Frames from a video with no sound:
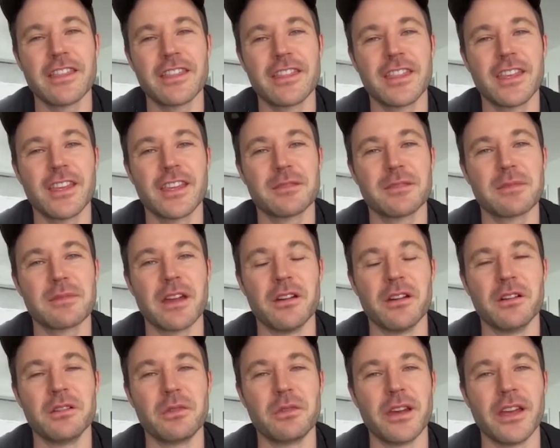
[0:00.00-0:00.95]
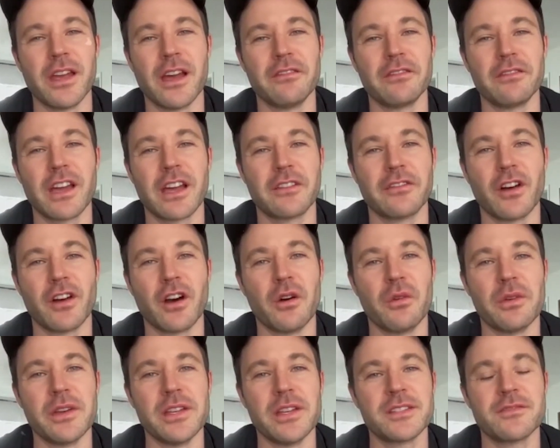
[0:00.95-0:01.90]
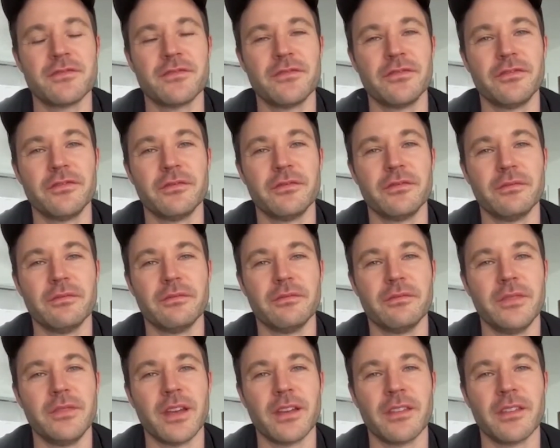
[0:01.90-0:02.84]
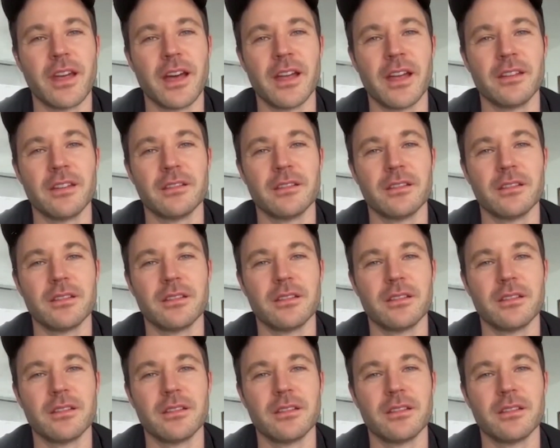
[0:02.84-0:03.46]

I think in my own way, I've kind of always done that